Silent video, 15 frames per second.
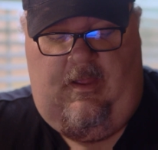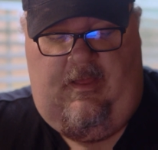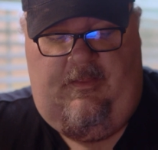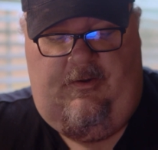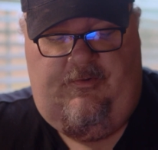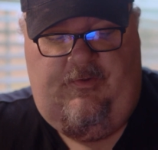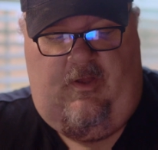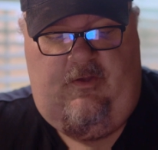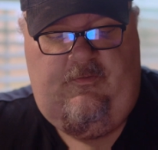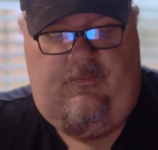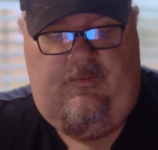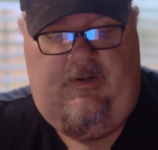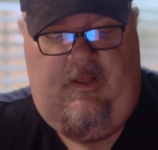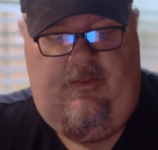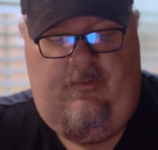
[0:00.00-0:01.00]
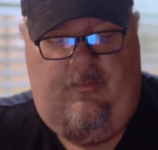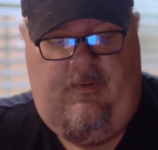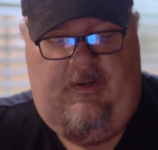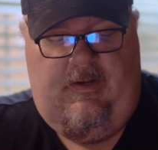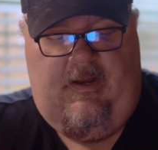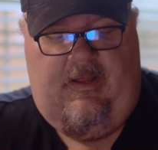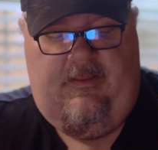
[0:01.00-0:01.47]
And there's also another
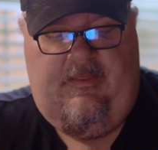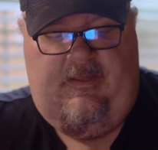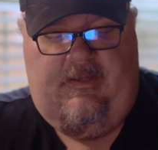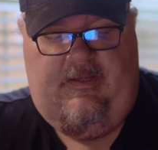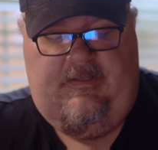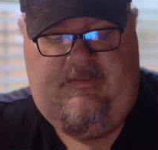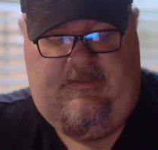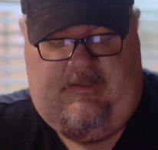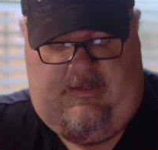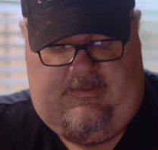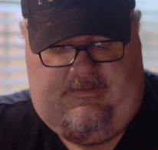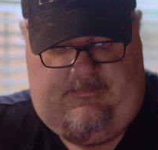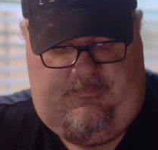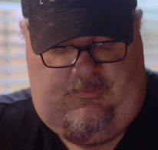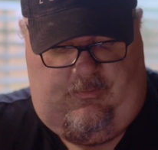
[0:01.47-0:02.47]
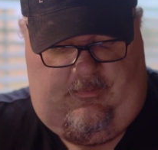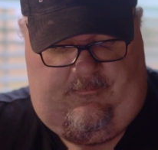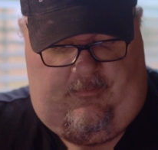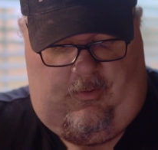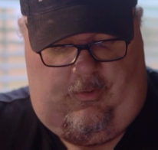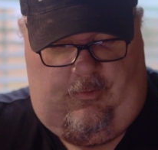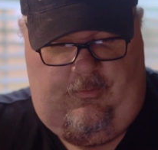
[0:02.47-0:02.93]
one, I think it's some sort
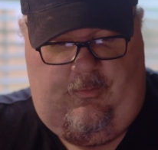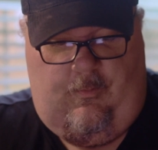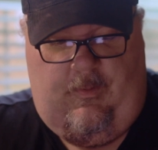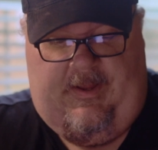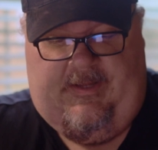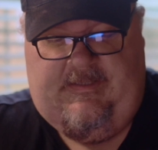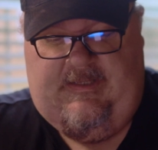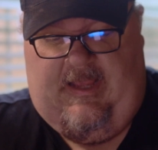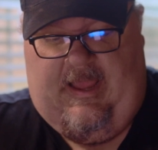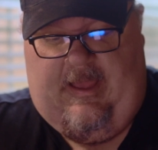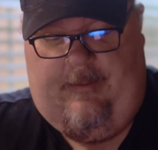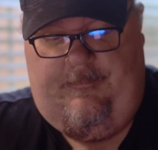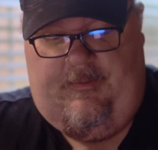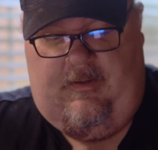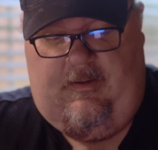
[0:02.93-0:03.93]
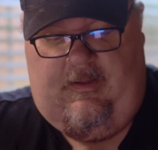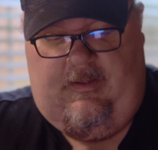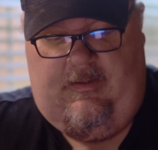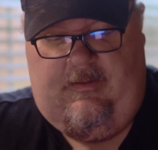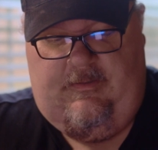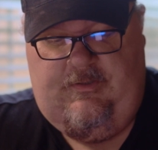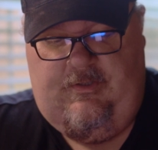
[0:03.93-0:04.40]
of earthquakes app, and
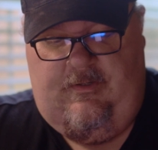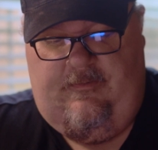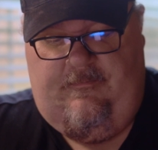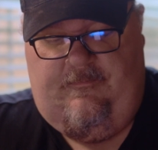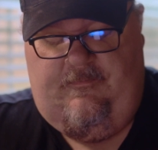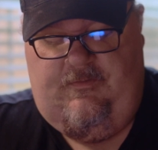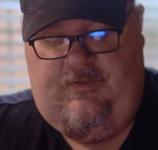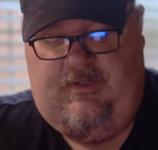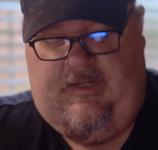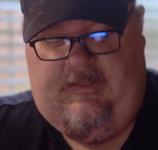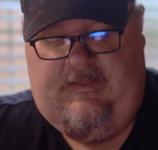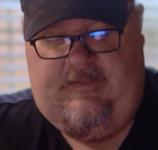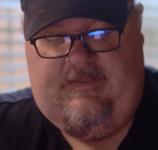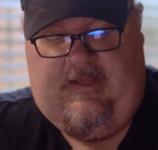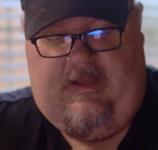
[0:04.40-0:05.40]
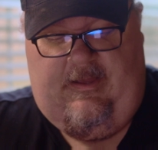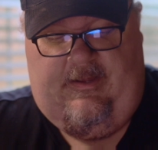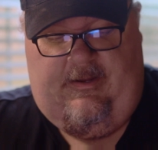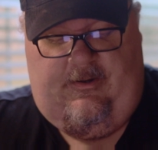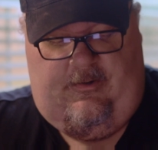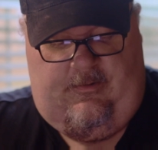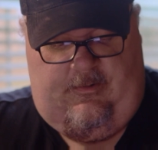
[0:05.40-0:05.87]
I should have checked this out
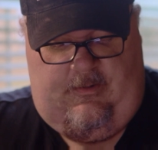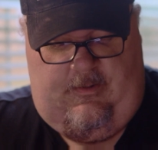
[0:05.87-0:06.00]
here